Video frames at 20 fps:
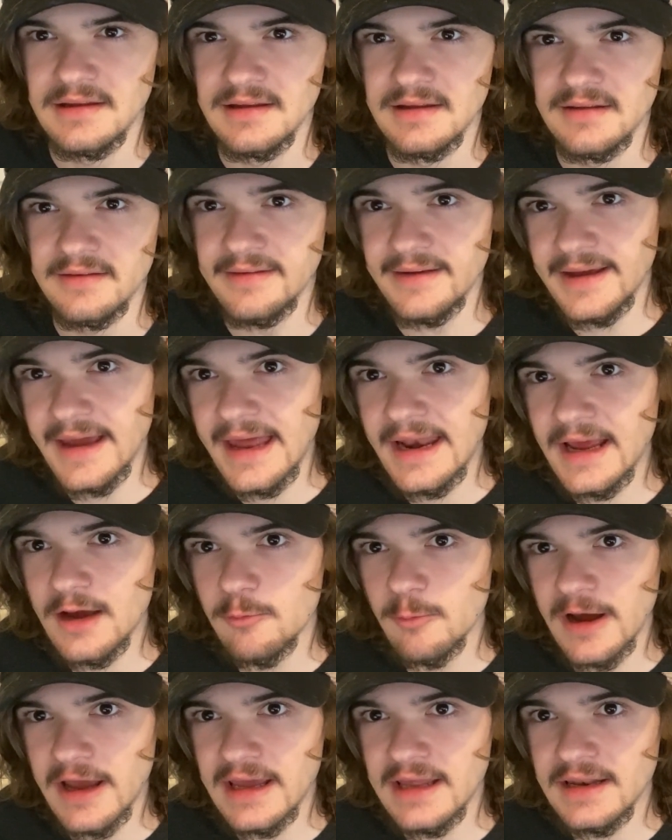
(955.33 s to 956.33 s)
is he gaining
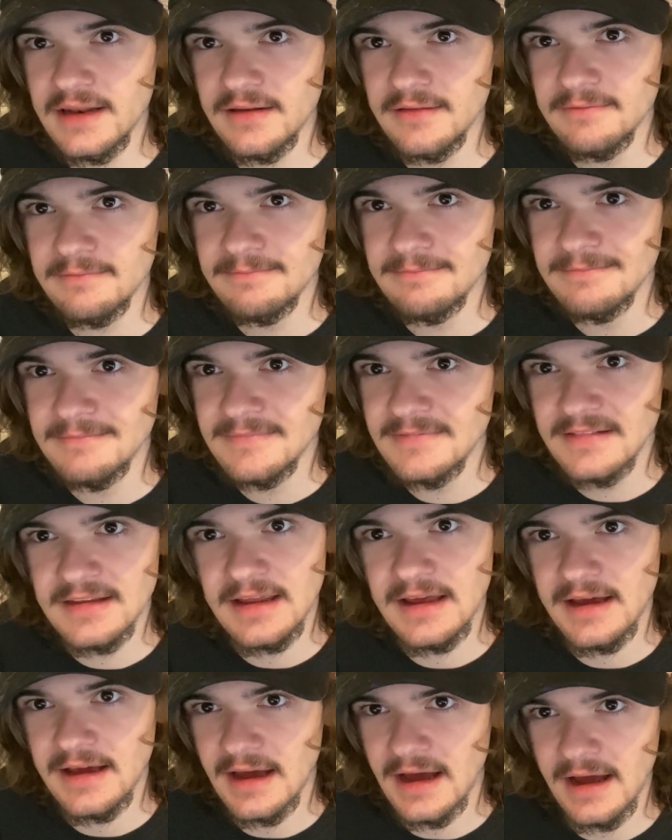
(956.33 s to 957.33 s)
weight?
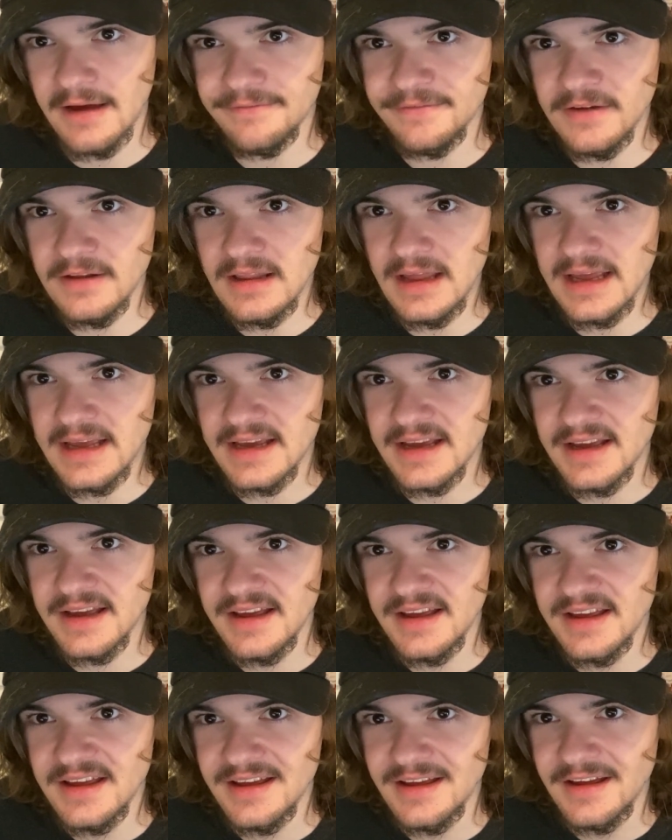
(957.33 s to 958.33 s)
Like, I feel like
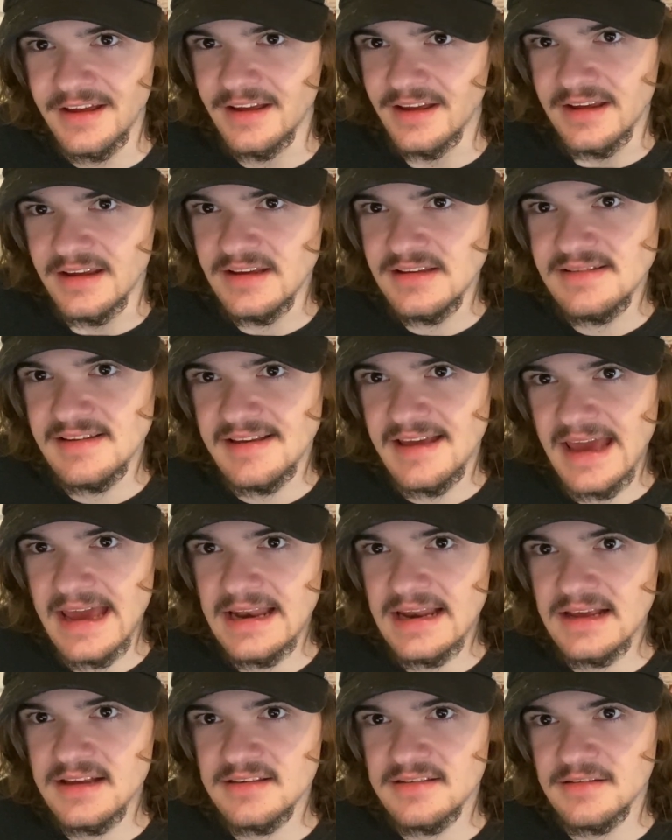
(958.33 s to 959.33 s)
he's
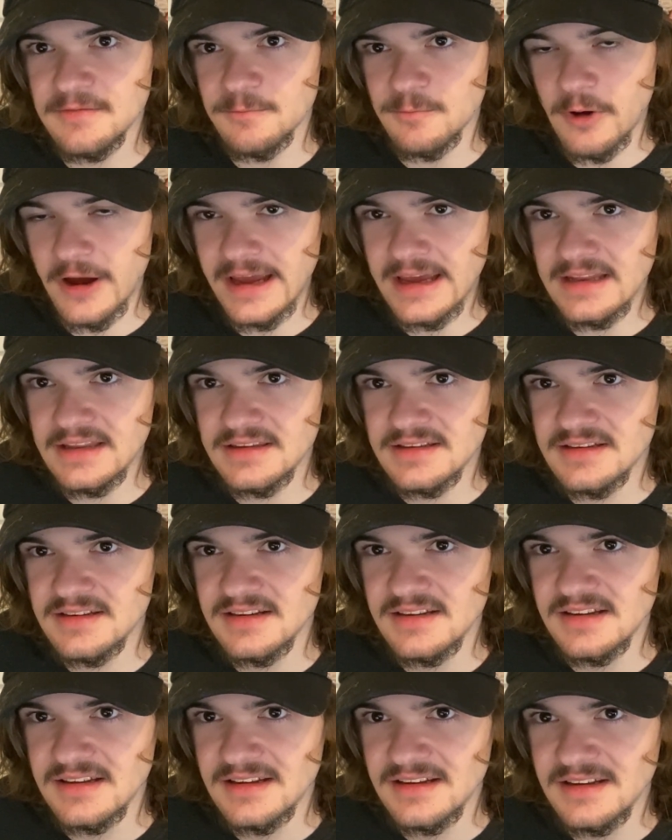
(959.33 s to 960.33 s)
gaining some weight.
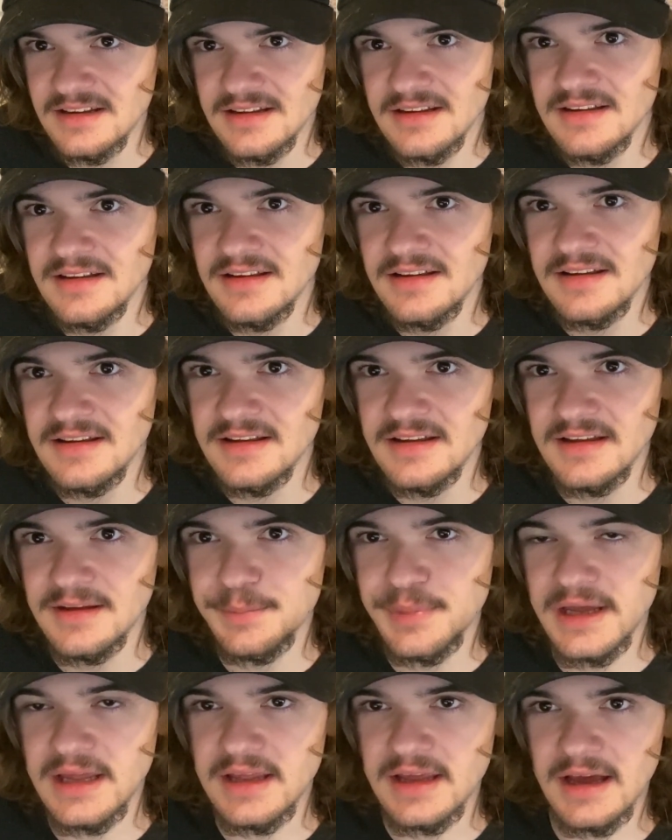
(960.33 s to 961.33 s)
A
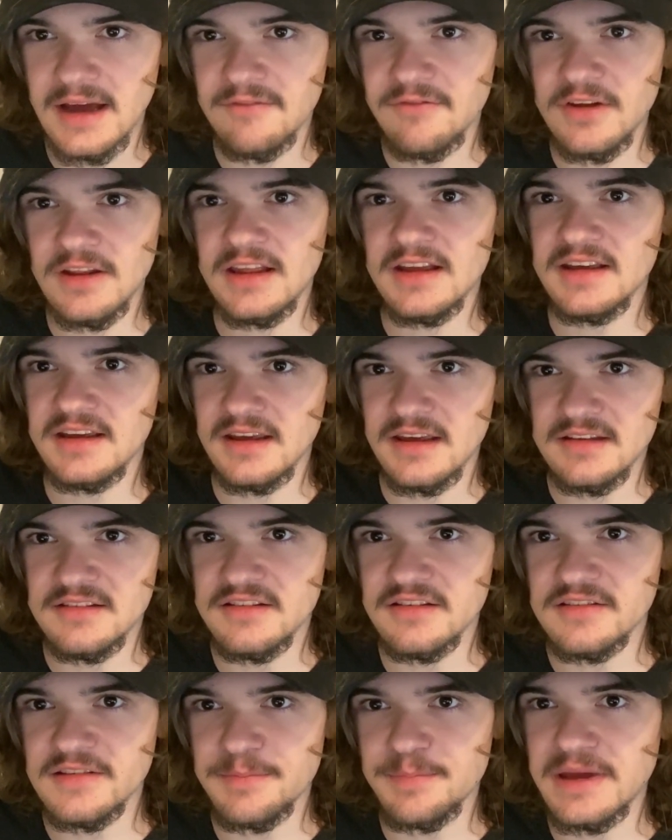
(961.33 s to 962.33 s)
bit. I feel like he's
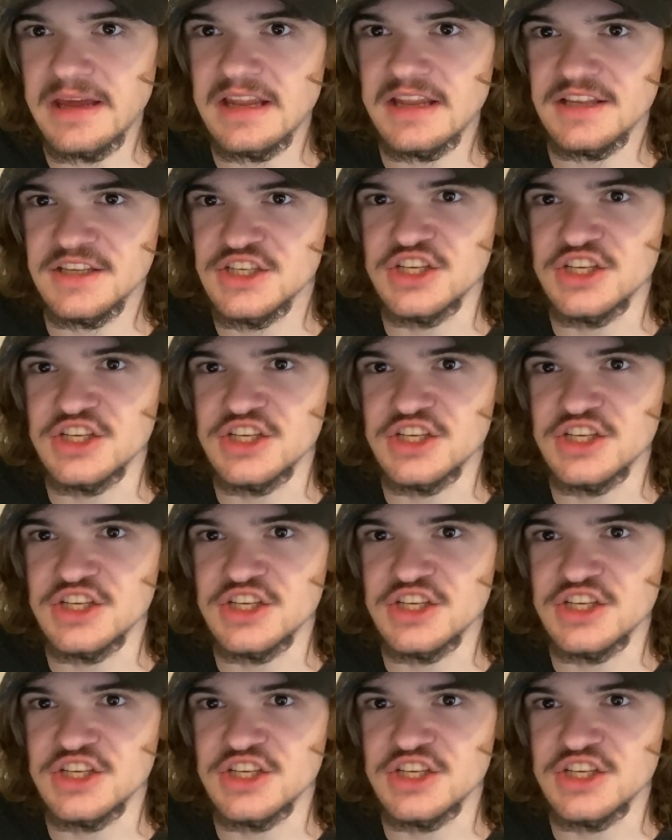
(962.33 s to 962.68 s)
just a bit